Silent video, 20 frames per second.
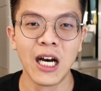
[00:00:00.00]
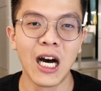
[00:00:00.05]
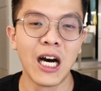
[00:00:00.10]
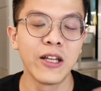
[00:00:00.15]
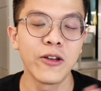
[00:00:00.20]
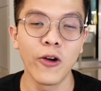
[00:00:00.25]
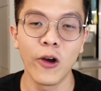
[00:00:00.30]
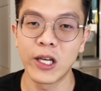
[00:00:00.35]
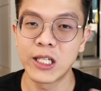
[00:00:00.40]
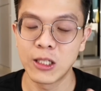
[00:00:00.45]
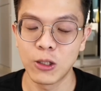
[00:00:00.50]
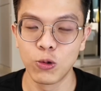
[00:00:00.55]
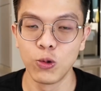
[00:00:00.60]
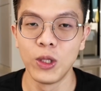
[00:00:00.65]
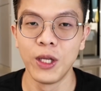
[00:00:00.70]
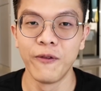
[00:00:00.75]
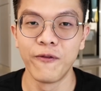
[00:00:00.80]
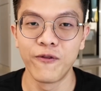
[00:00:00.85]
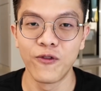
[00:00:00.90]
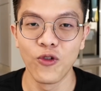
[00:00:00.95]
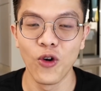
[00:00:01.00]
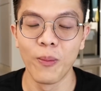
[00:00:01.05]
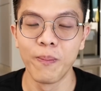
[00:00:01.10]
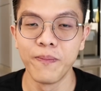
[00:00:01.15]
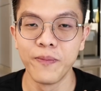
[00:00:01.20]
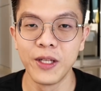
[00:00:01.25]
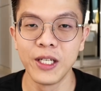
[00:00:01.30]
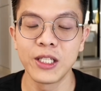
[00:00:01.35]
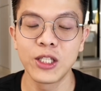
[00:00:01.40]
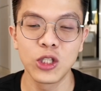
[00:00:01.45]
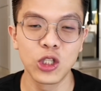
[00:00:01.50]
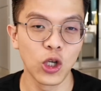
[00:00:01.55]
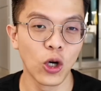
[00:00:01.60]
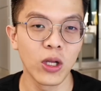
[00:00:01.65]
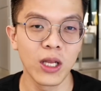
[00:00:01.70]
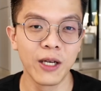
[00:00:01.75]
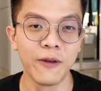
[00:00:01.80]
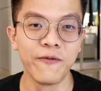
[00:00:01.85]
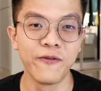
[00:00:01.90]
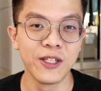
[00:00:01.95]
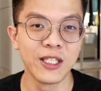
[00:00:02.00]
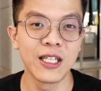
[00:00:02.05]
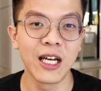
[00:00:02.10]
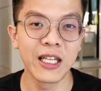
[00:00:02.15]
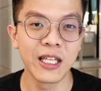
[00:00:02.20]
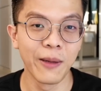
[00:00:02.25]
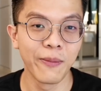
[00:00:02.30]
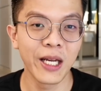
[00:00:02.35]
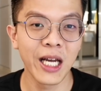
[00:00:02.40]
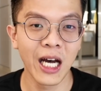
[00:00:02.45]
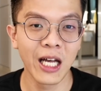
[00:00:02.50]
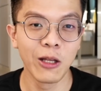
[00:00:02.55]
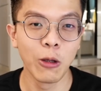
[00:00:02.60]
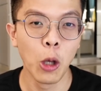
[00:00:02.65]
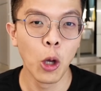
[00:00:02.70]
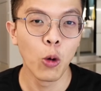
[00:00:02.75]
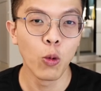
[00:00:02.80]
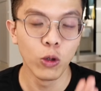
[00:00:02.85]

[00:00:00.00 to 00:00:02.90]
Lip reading: are not excluded from this Chocolate Visa debit card,